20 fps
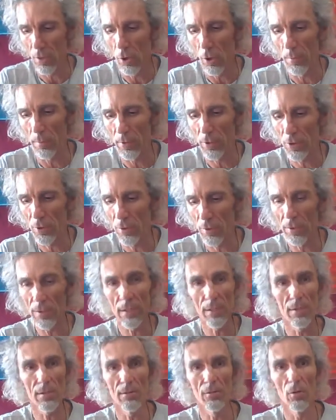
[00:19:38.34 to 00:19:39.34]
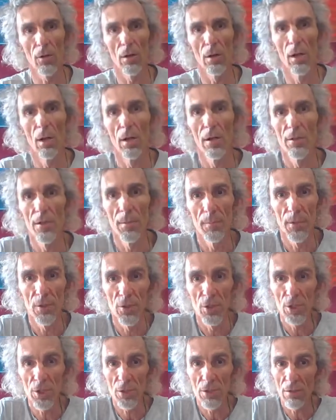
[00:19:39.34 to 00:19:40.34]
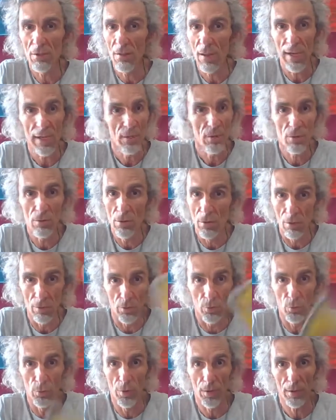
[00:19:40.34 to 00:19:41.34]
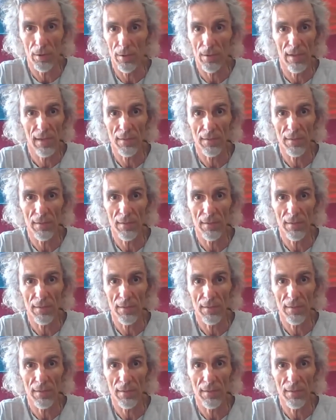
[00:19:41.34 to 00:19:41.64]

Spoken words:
opportunity. You've got the Magician. They do a lot of work.